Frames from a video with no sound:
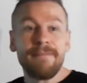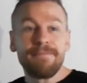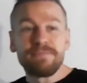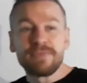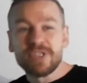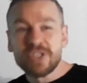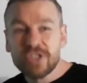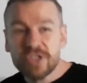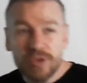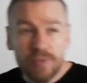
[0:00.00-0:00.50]

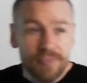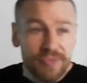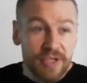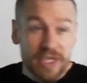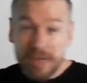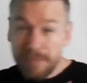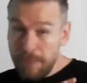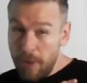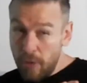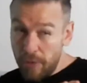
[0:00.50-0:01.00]
Something
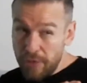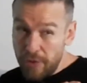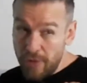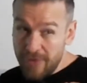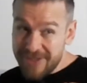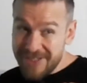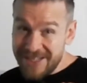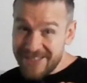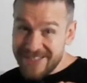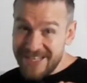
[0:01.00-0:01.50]
you both know there's
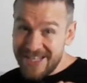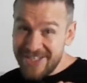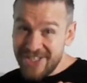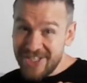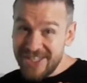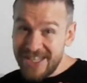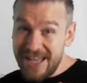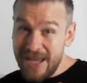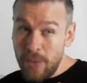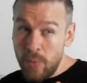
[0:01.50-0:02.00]
that tension
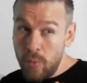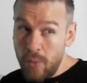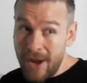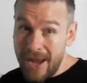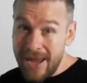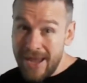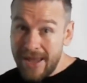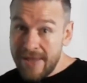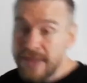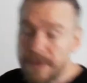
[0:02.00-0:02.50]
there, wait and